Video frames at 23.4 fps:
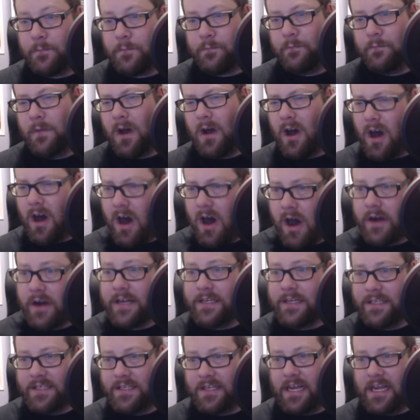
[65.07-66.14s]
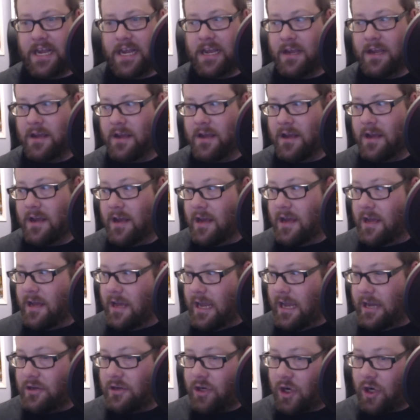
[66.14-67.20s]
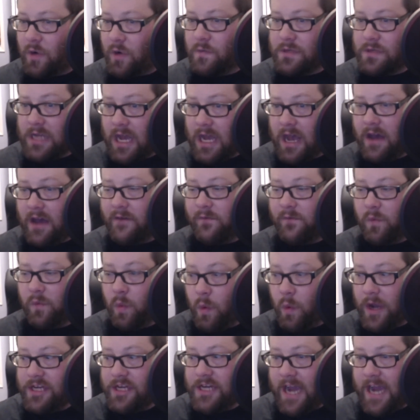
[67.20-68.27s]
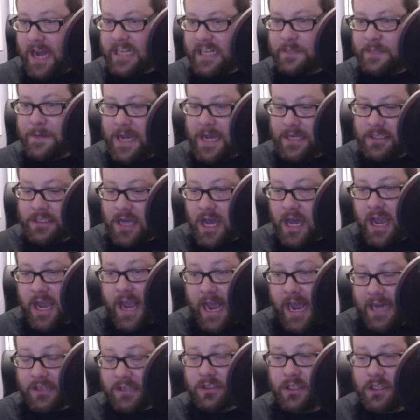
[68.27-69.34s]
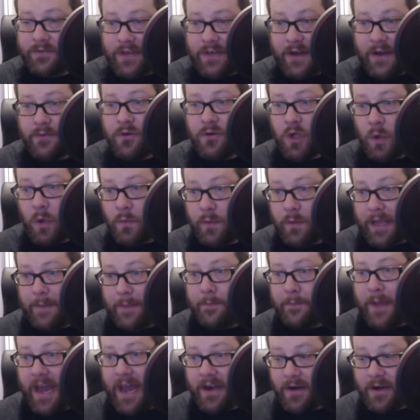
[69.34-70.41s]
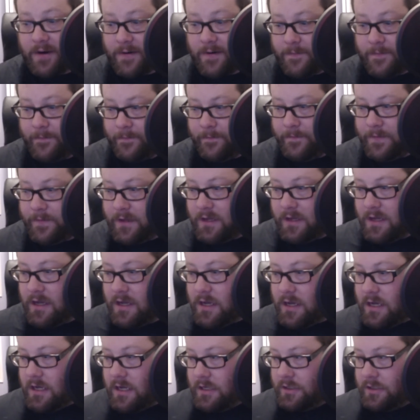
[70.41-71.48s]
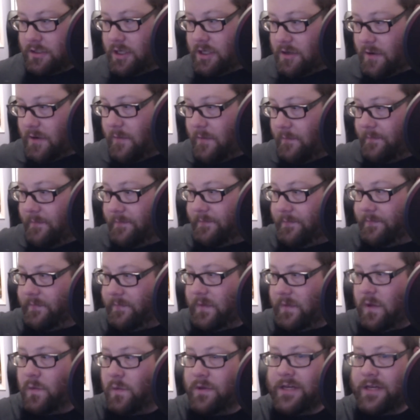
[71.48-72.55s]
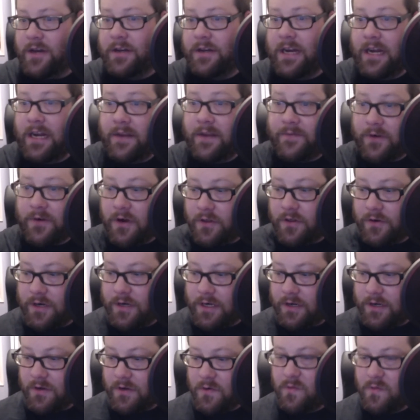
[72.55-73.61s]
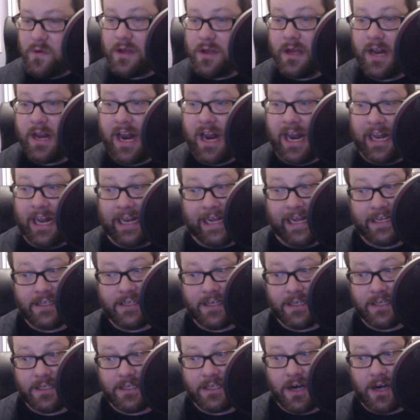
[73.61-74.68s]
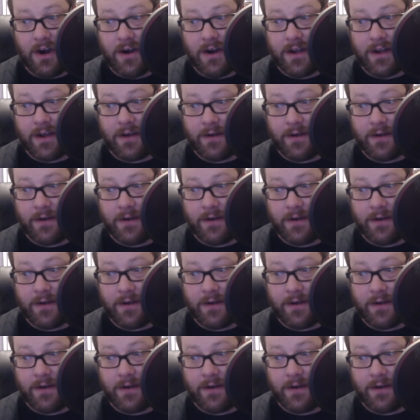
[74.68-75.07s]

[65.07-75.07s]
honesty in terms of which aspects I actually found to be better. So, without any further ado, let's get started.